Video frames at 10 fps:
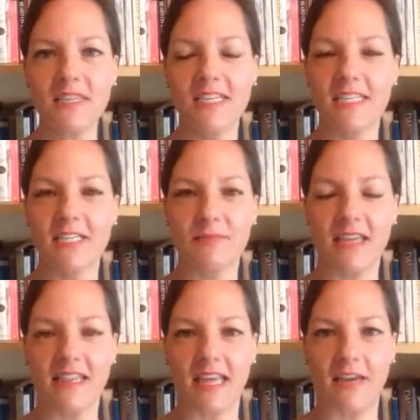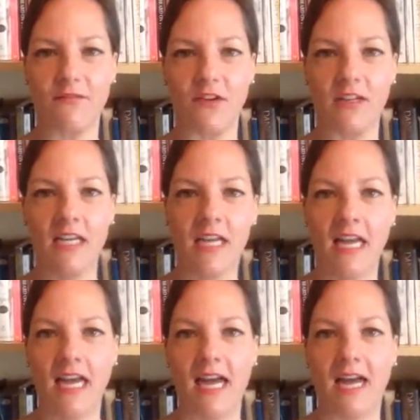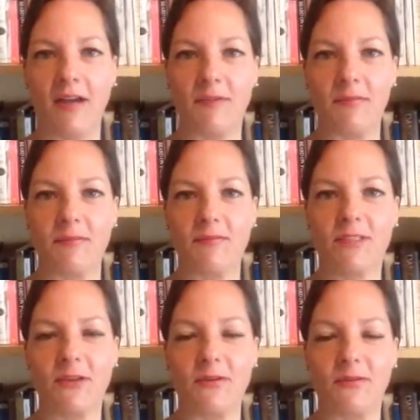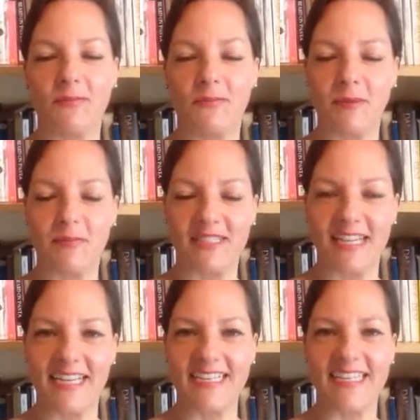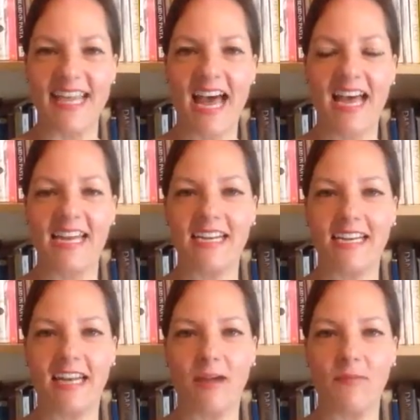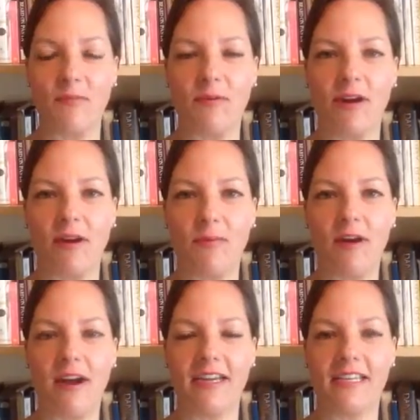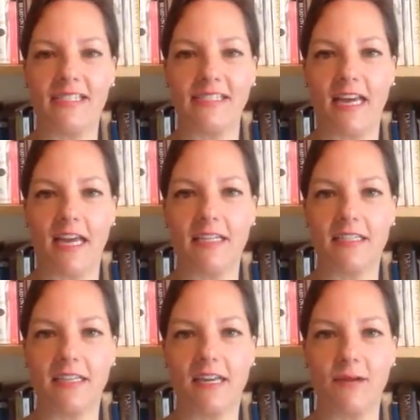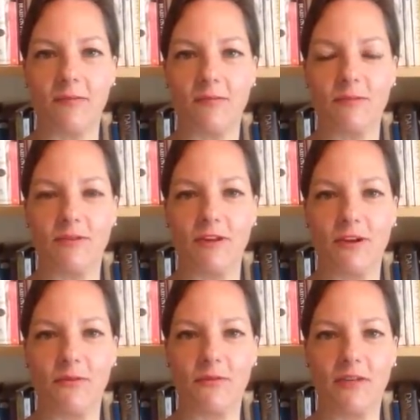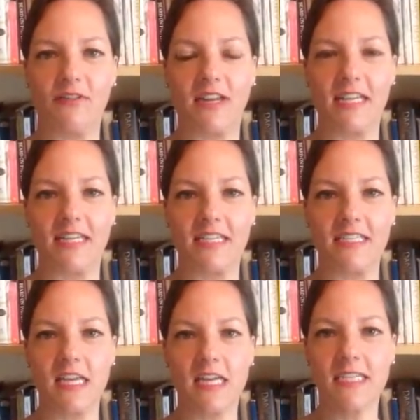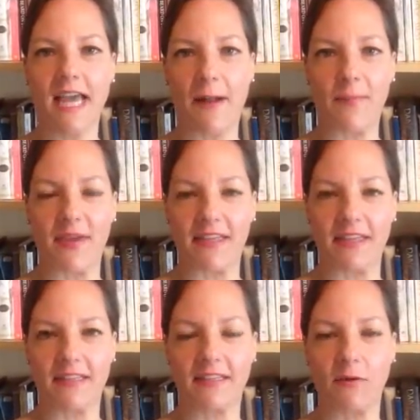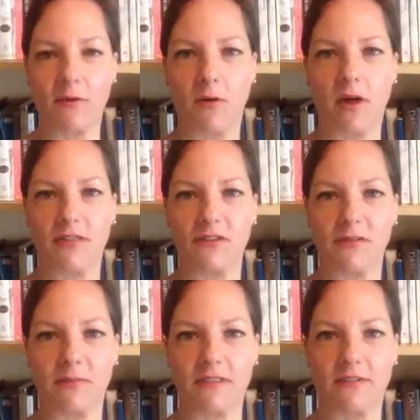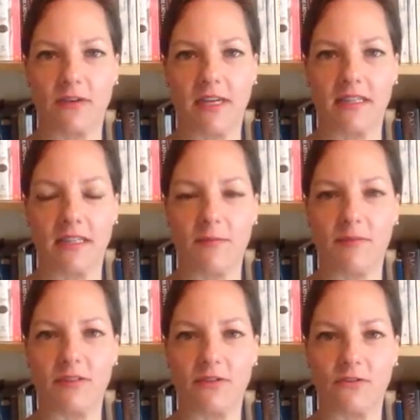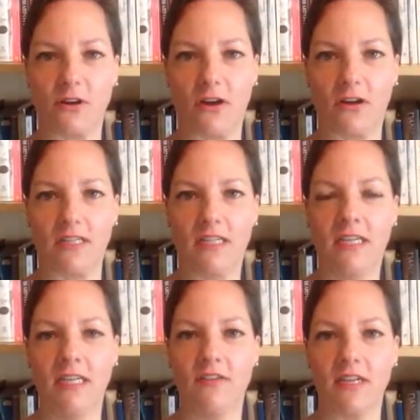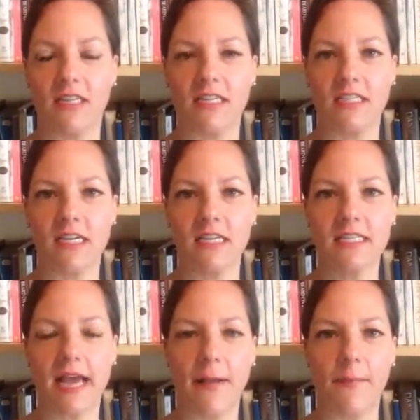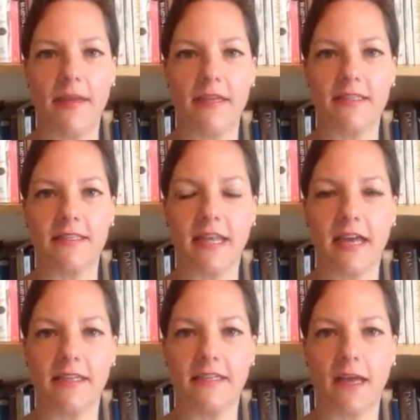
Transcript: is just being thankful. But besides that, the prayer I pray is that, if anything does happen that requires my strength, let me be strong. If anything does happen that